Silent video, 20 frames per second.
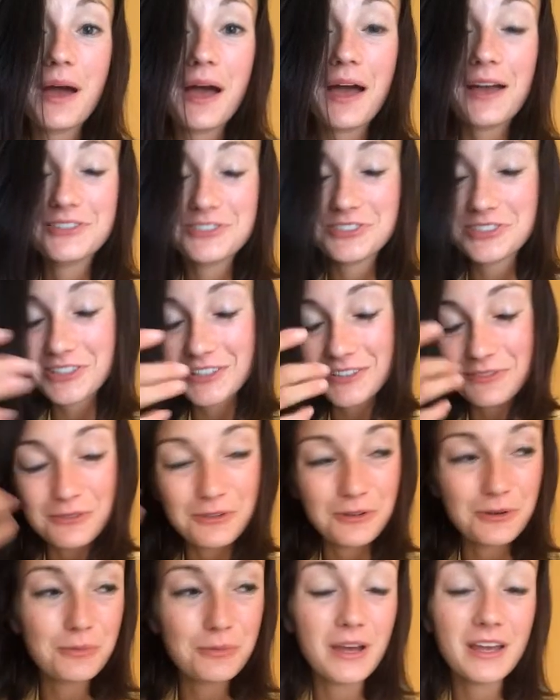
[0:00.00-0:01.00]
actually,
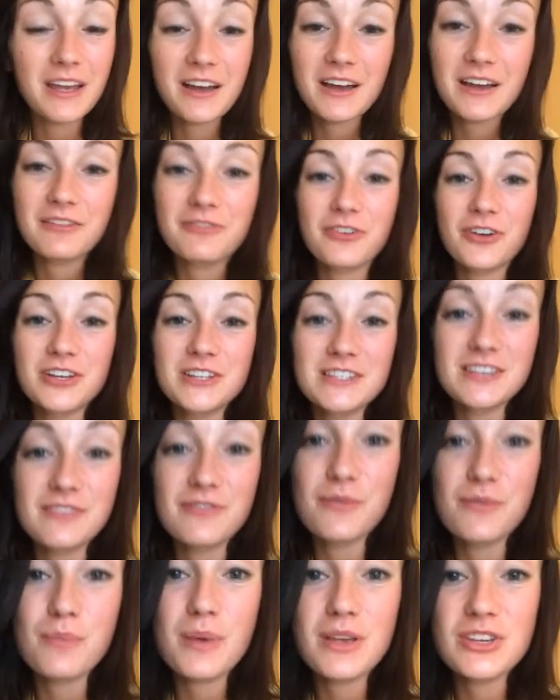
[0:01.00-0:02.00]
one of my friends
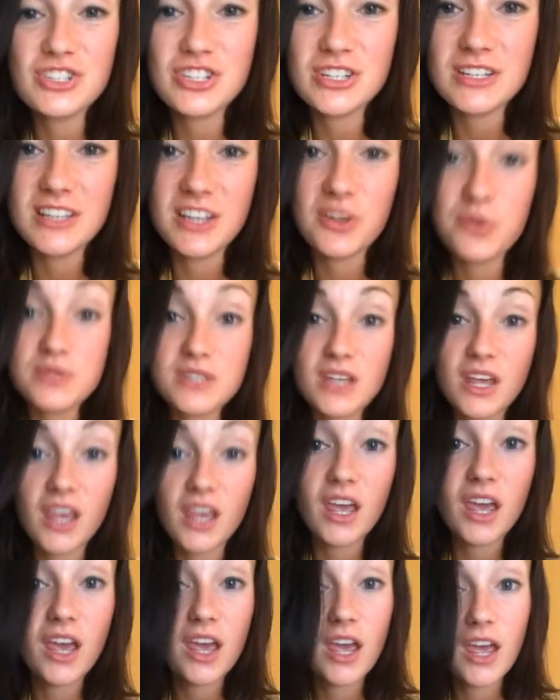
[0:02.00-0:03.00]
even mentioned, he was
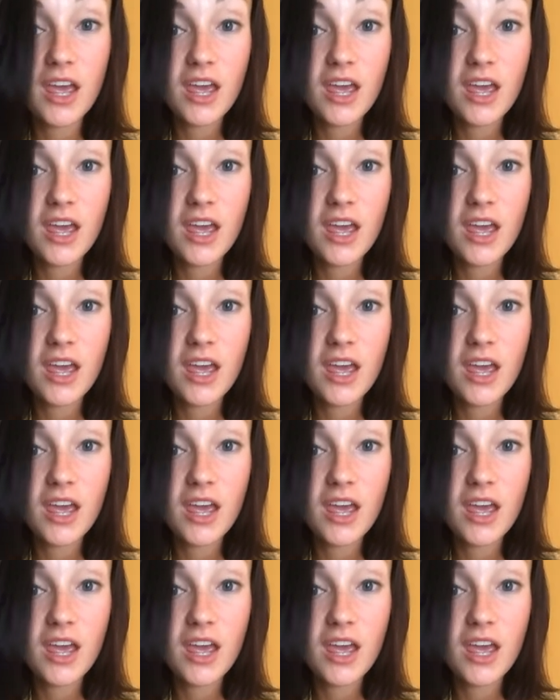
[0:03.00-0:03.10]
like,